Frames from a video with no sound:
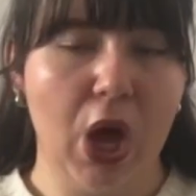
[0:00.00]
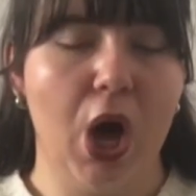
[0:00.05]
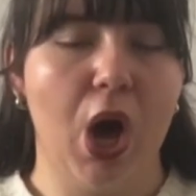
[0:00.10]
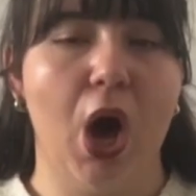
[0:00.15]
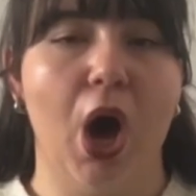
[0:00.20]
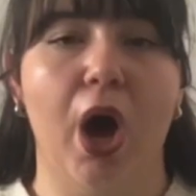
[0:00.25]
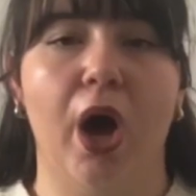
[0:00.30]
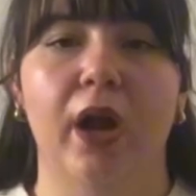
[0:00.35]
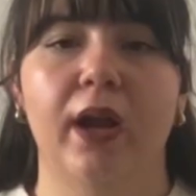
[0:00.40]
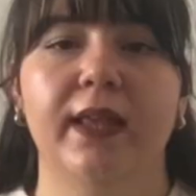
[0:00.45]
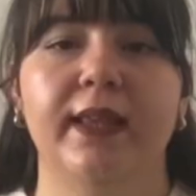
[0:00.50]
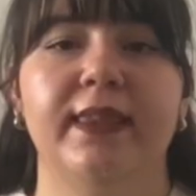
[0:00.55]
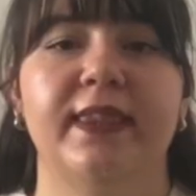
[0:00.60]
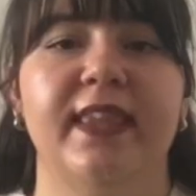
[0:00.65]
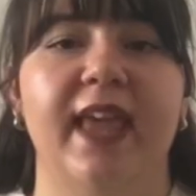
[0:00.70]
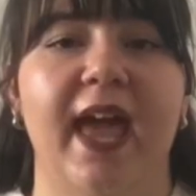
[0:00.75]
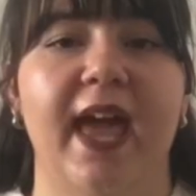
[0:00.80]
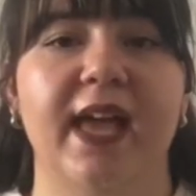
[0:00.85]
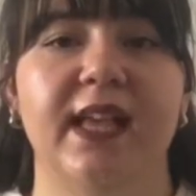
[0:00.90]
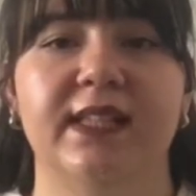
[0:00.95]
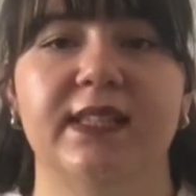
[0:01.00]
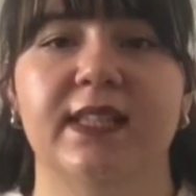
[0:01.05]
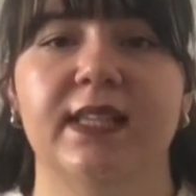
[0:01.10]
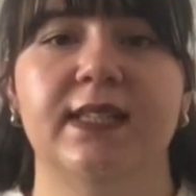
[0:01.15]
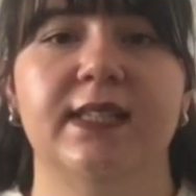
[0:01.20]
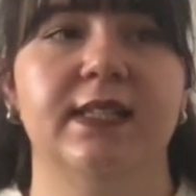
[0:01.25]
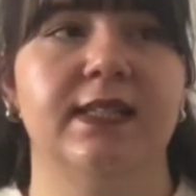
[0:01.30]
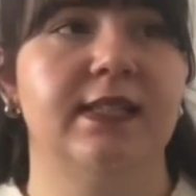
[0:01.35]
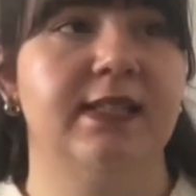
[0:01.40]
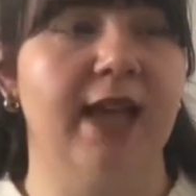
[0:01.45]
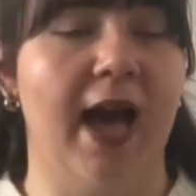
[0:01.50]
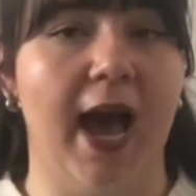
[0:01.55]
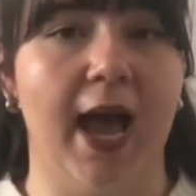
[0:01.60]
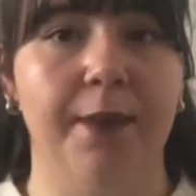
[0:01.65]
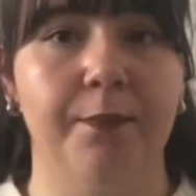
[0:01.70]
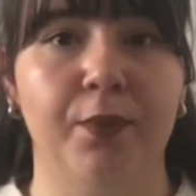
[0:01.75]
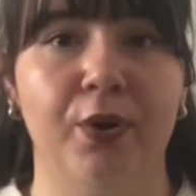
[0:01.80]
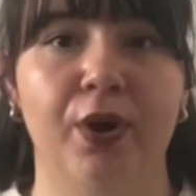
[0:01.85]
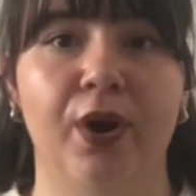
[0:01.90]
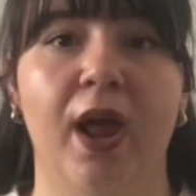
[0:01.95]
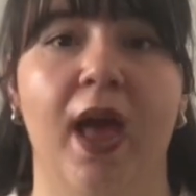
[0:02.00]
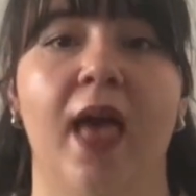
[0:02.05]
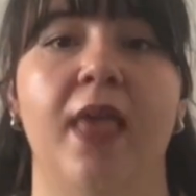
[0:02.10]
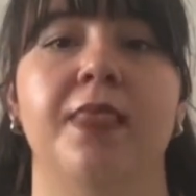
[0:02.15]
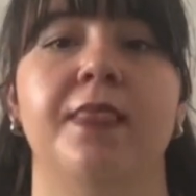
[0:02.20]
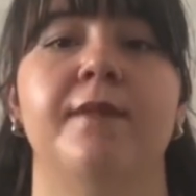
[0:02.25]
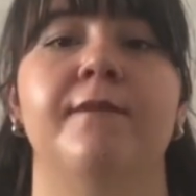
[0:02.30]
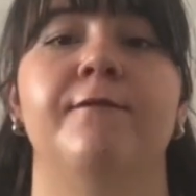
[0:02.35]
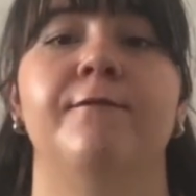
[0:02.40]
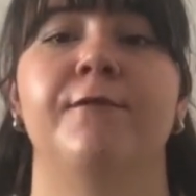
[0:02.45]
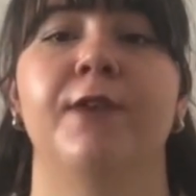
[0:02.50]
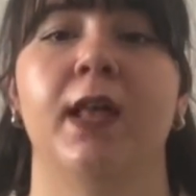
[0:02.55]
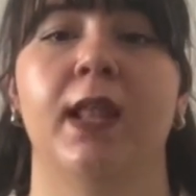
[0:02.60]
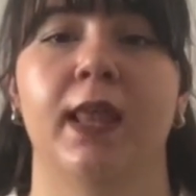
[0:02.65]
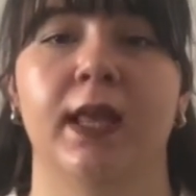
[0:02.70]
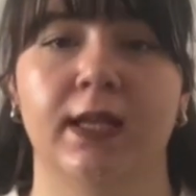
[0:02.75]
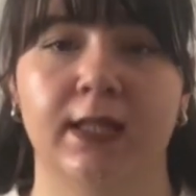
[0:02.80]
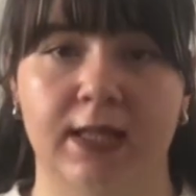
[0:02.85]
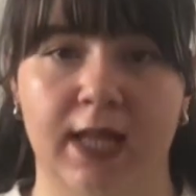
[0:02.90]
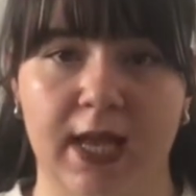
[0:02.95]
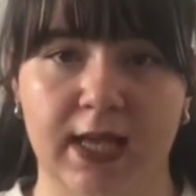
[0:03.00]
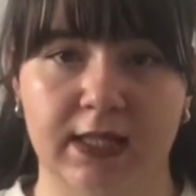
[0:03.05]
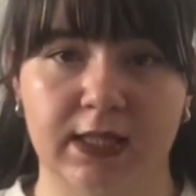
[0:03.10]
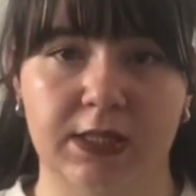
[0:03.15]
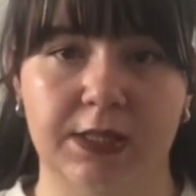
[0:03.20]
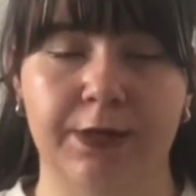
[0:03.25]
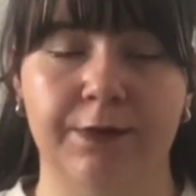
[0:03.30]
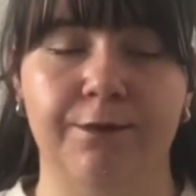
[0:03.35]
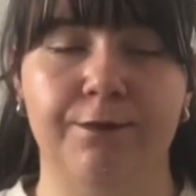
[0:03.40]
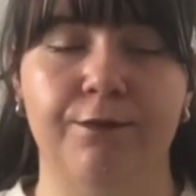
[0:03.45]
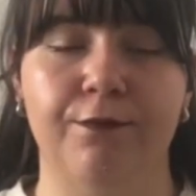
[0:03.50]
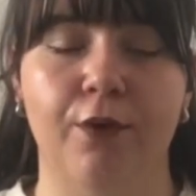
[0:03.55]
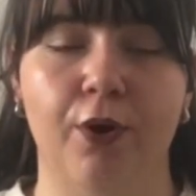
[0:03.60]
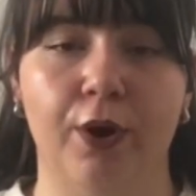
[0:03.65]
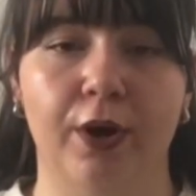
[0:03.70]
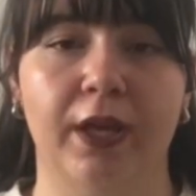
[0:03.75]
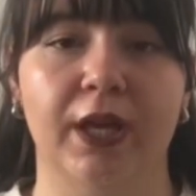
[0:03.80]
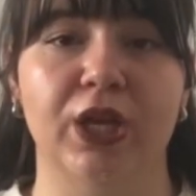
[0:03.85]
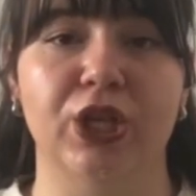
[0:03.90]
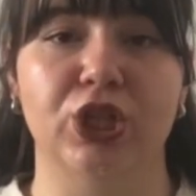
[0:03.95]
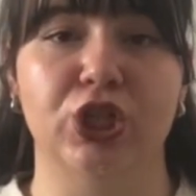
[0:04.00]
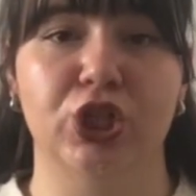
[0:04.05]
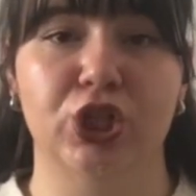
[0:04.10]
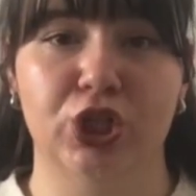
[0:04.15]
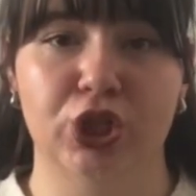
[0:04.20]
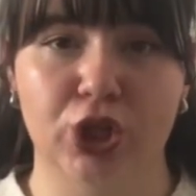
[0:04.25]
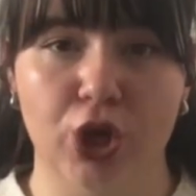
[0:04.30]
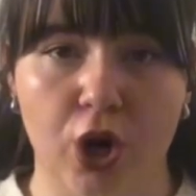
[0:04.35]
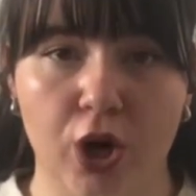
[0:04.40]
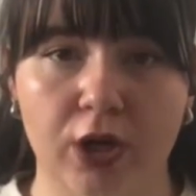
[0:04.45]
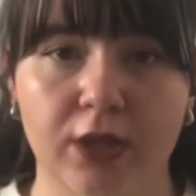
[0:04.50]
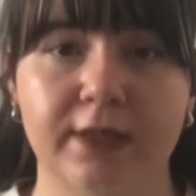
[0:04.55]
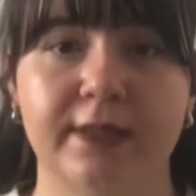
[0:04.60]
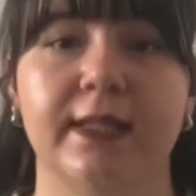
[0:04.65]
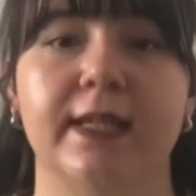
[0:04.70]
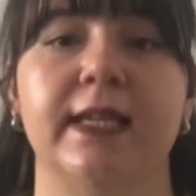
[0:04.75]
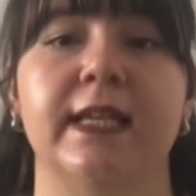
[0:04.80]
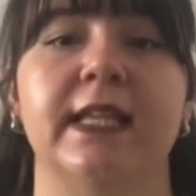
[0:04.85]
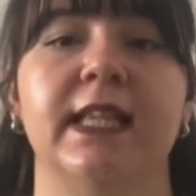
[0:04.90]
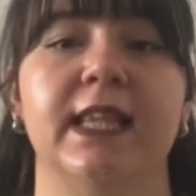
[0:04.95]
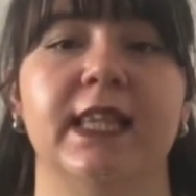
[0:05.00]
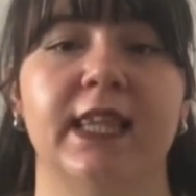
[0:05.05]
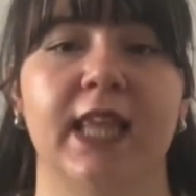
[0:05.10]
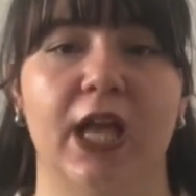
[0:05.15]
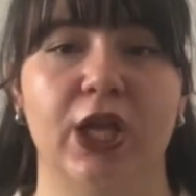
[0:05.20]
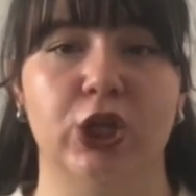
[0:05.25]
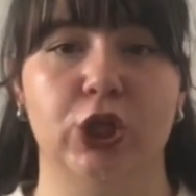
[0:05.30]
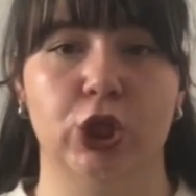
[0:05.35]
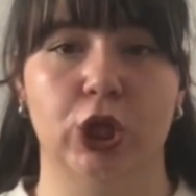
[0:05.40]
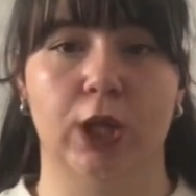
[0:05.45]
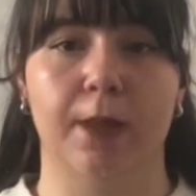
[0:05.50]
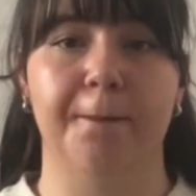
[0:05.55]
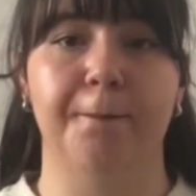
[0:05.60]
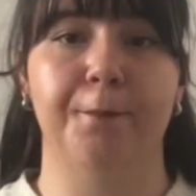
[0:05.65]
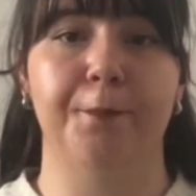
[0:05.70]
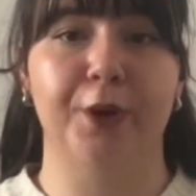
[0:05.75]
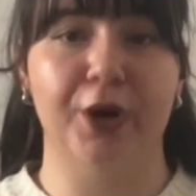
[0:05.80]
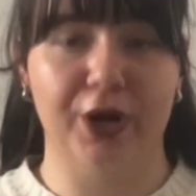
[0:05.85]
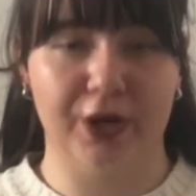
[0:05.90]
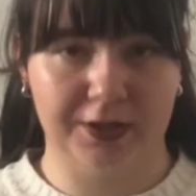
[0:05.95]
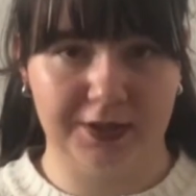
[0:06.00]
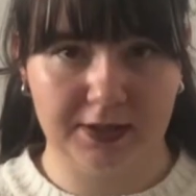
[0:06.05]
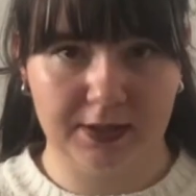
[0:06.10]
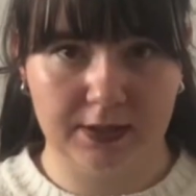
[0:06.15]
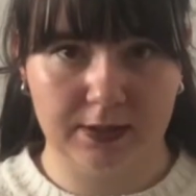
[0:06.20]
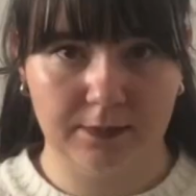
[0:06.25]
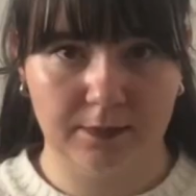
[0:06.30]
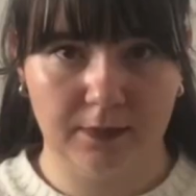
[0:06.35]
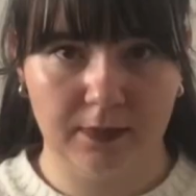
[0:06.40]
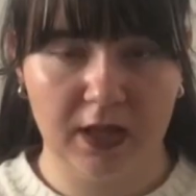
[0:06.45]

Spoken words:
All it takes is a timer and the willingness to work in short, intentional bursts.